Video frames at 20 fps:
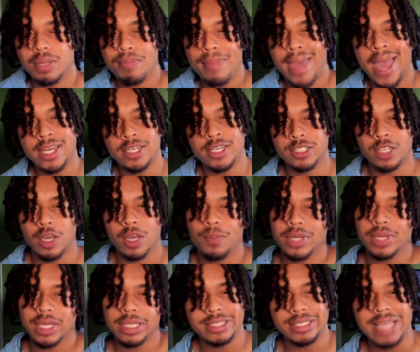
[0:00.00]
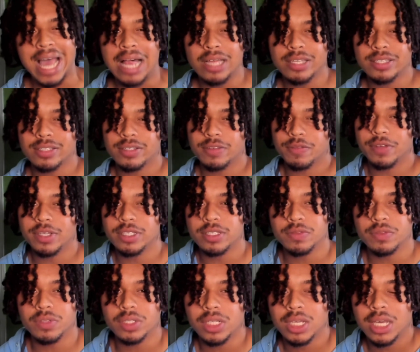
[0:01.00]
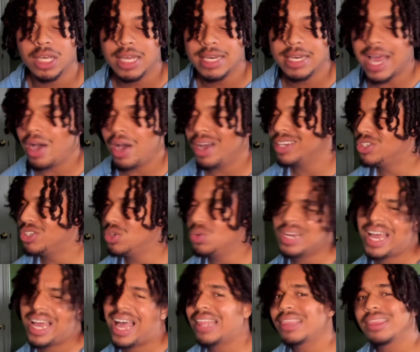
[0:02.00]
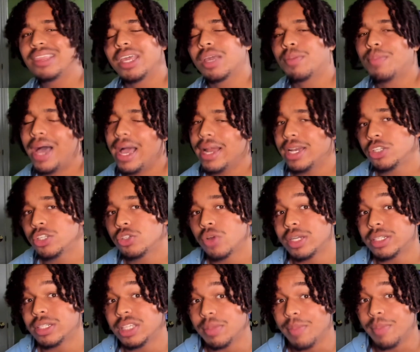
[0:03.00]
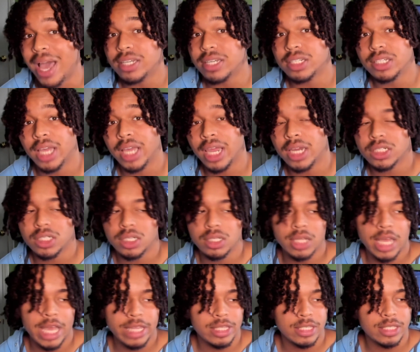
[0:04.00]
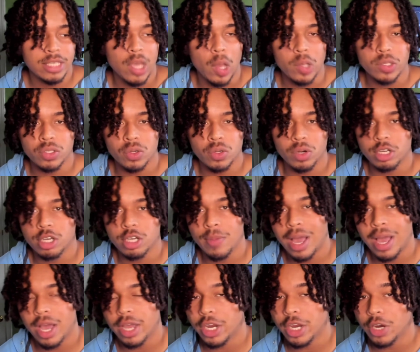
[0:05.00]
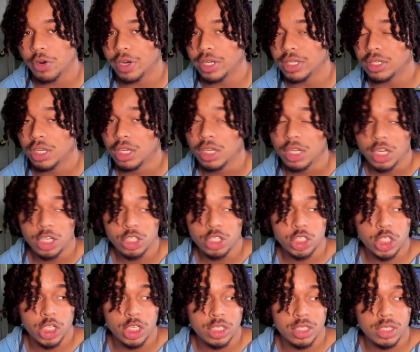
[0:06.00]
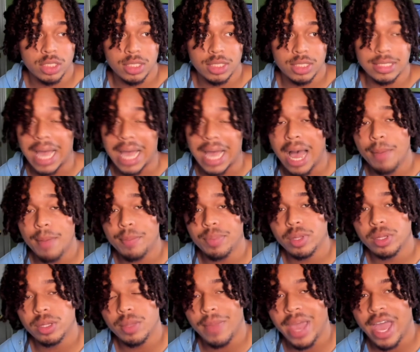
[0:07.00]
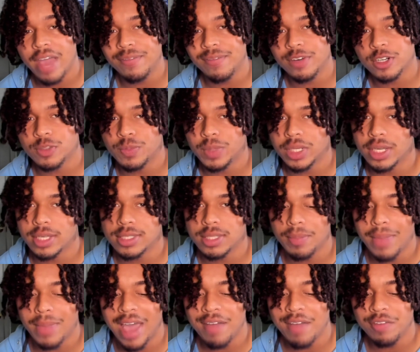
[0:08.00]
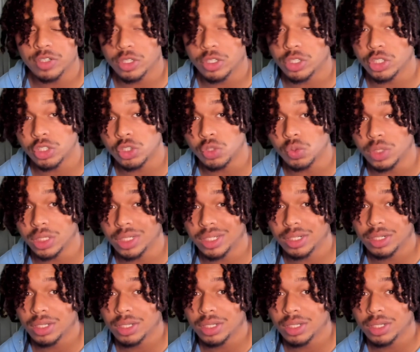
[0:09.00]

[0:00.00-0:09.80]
matches up against Dallas defensively. Now, I do not think by any stretch of the imagination that the Celtics are going to come out here and just stop the Mavericks, because the Mavericks are just too good.